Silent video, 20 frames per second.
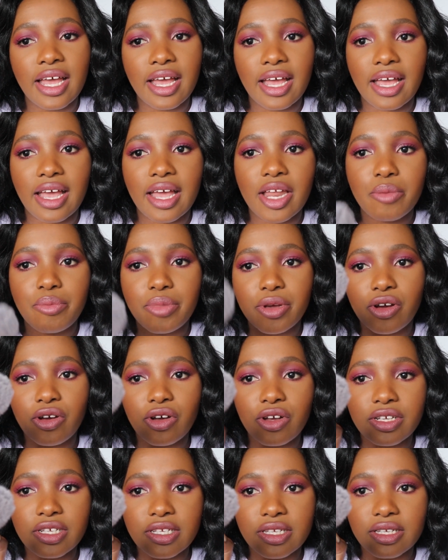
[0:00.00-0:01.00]
And
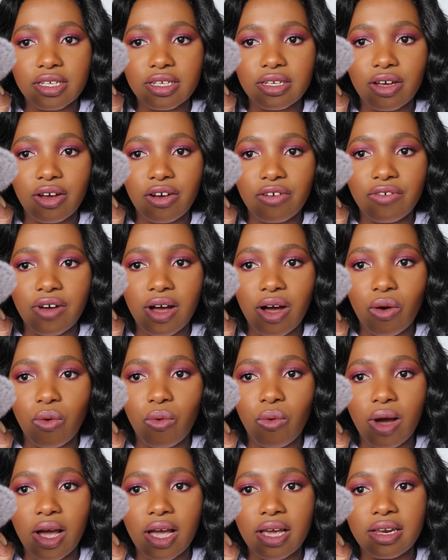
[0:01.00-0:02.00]
because of how
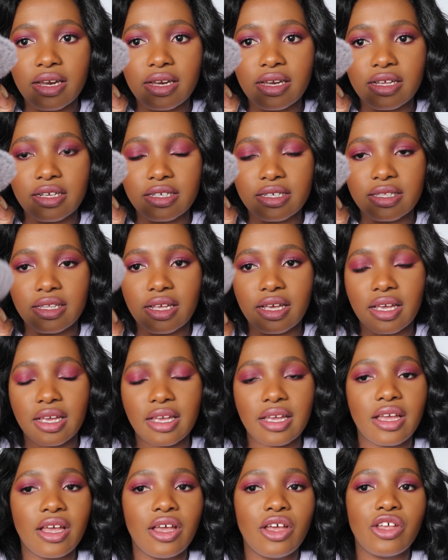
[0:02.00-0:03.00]
wide it is
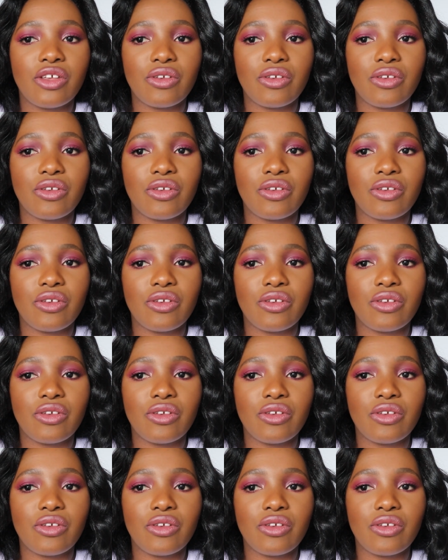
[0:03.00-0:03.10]
there,